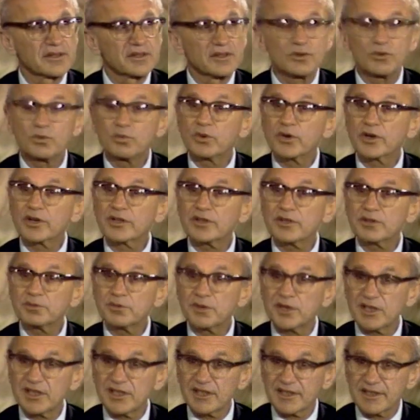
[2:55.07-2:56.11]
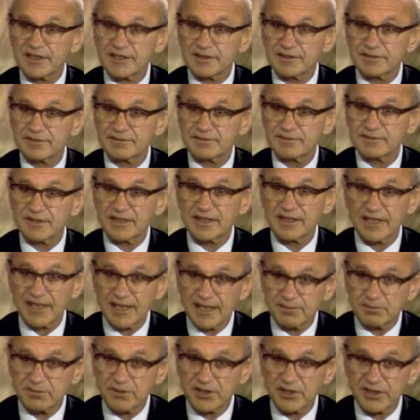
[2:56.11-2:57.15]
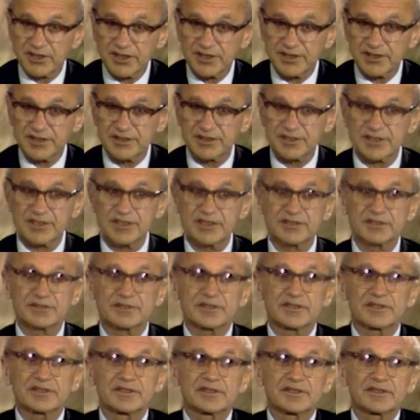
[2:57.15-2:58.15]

worldwide, and not merely in this country,